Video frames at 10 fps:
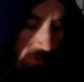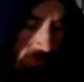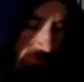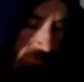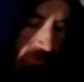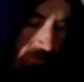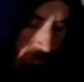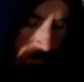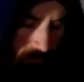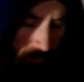it's like,
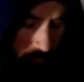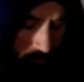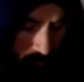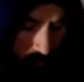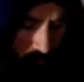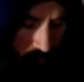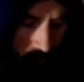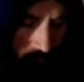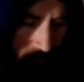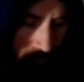okay, let's say you said major
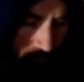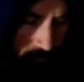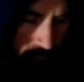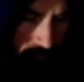7 for that.